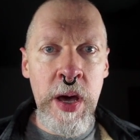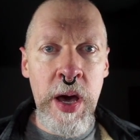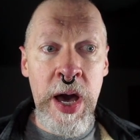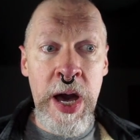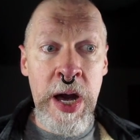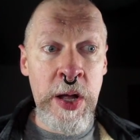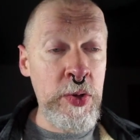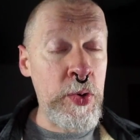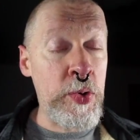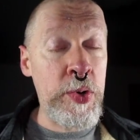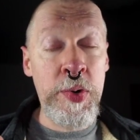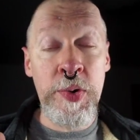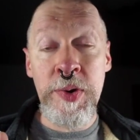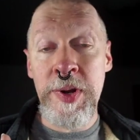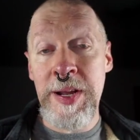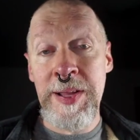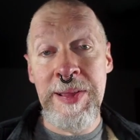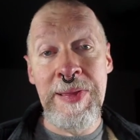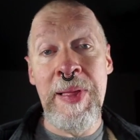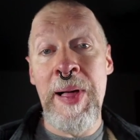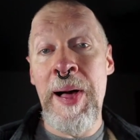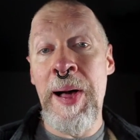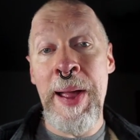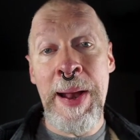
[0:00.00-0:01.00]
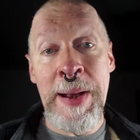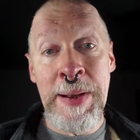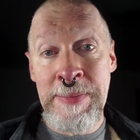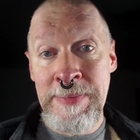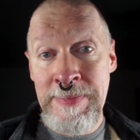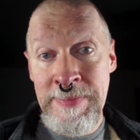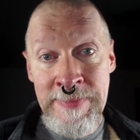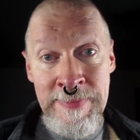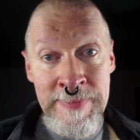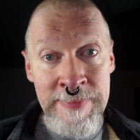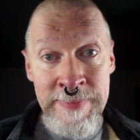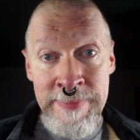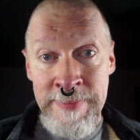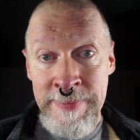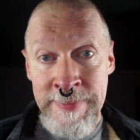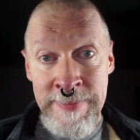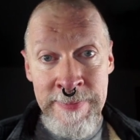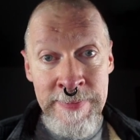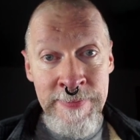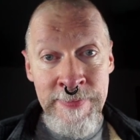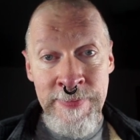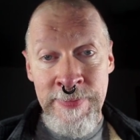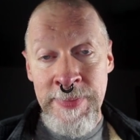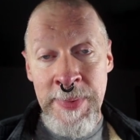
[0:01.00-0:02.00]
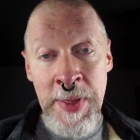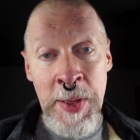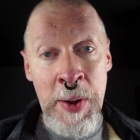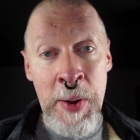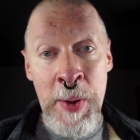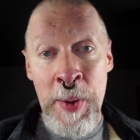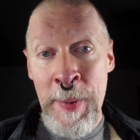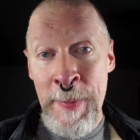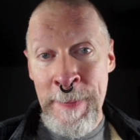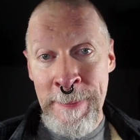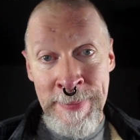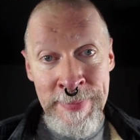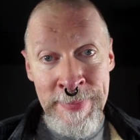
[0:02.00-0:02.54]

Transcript: I'll order it online. You know?